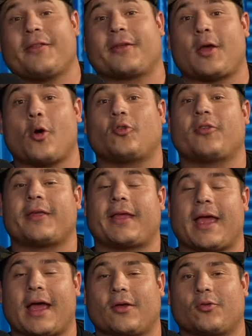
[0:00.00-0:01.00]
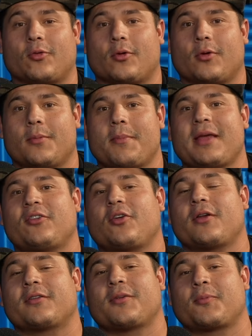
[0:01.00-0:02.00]
into the Coach and the Casual. Make
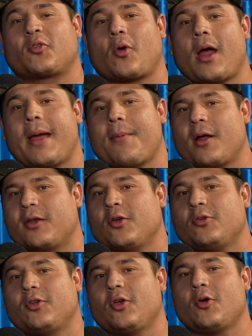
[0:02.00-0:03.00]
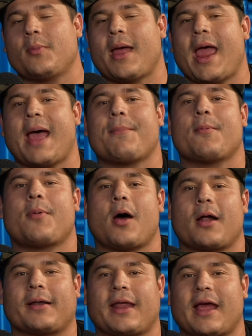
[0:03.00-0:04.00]
sure to subscribe on YouTube, Apple
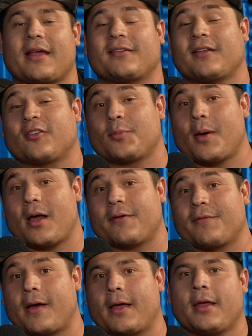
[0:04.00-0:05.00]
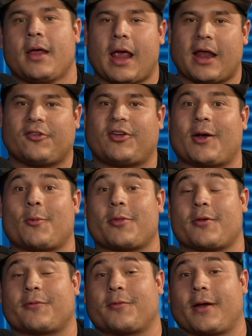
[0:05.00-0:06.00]
Podcasts, and Spotify, and share it
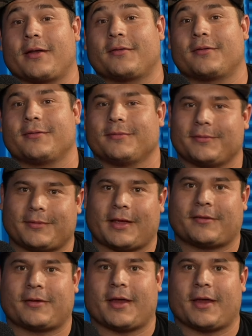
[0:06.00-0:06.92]
with your friends. Thanks